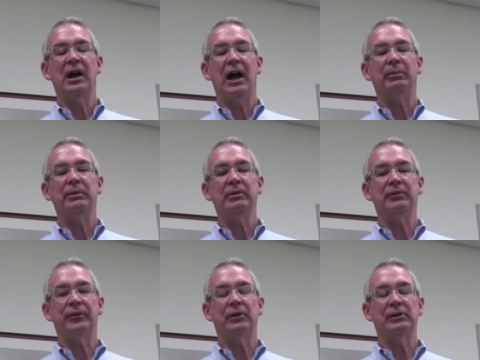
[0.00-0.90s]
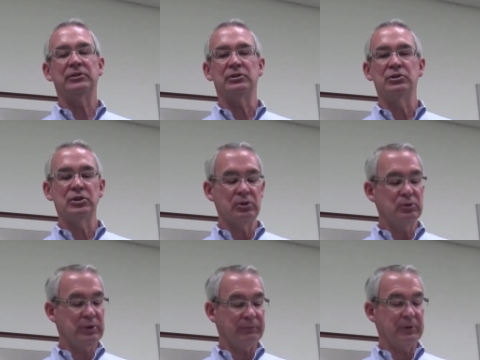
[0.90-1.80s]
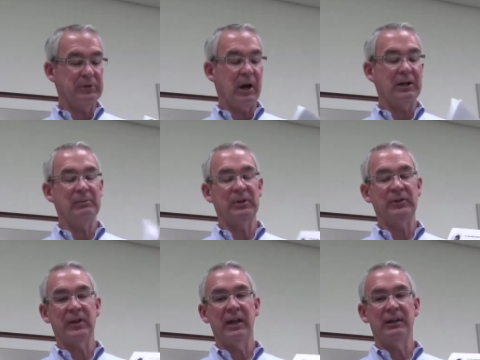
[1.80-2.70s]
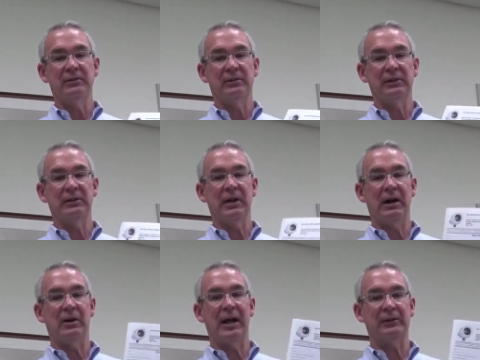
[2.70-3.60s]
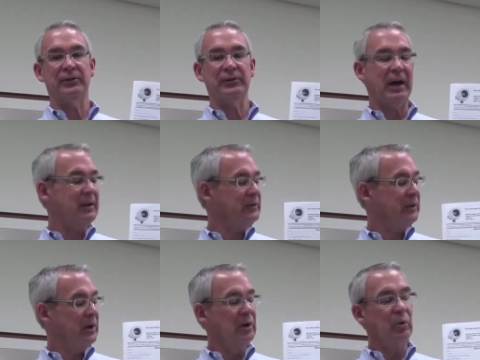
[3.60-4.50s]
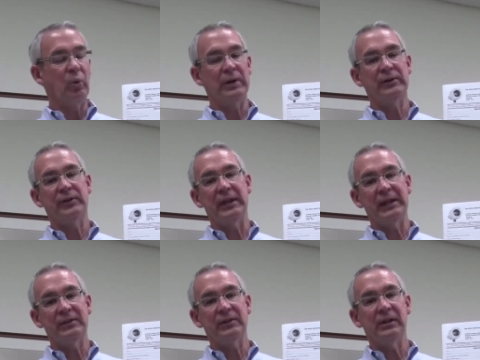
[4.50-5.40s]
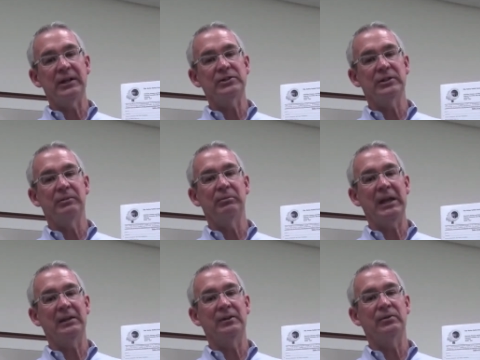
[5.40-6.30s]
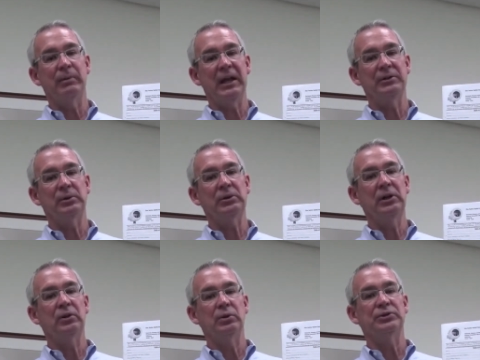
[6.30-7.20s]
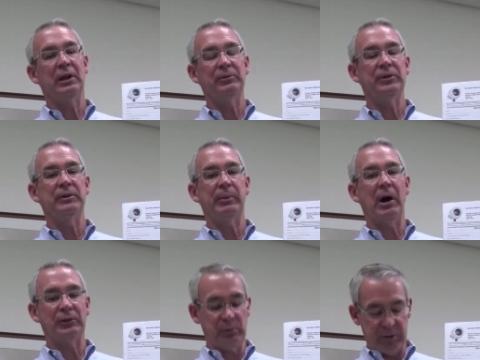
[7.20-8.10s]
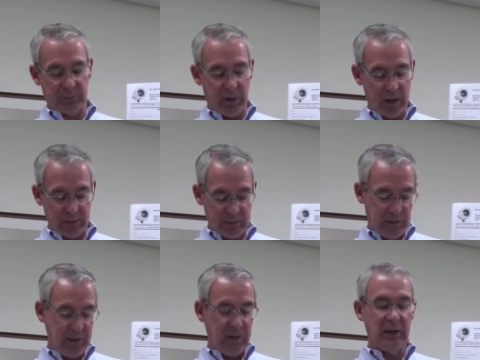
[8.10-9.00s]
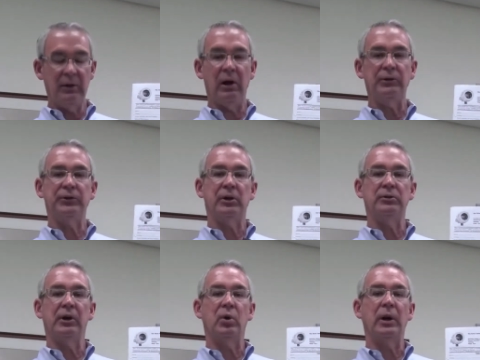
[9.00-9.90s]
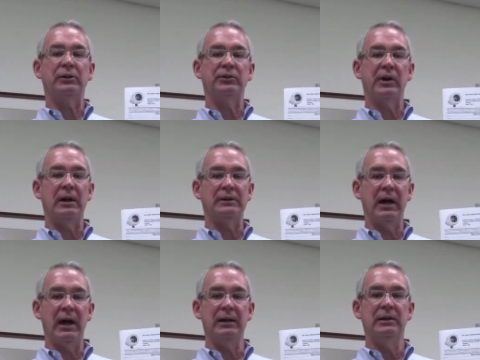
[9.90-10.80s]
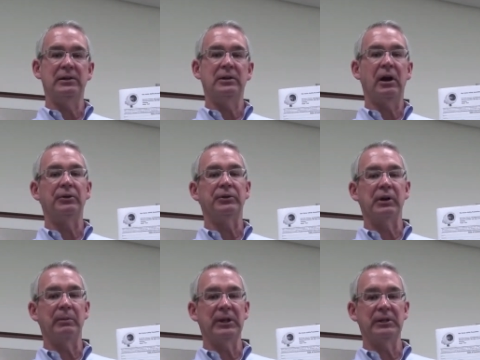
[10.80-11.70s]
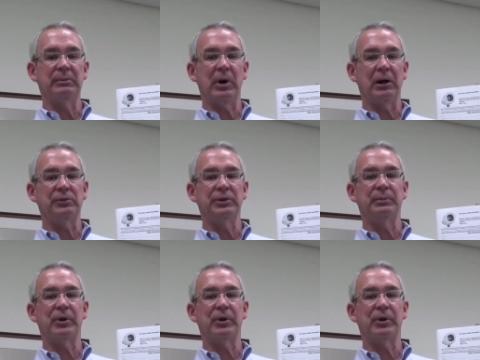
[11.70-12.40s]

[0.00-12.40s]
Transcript: I'll be referring to two different documents today during our exercise. One is the installation and maintenance manual, which comes in the box with the product, and also the quick start guide, also coming in the box with the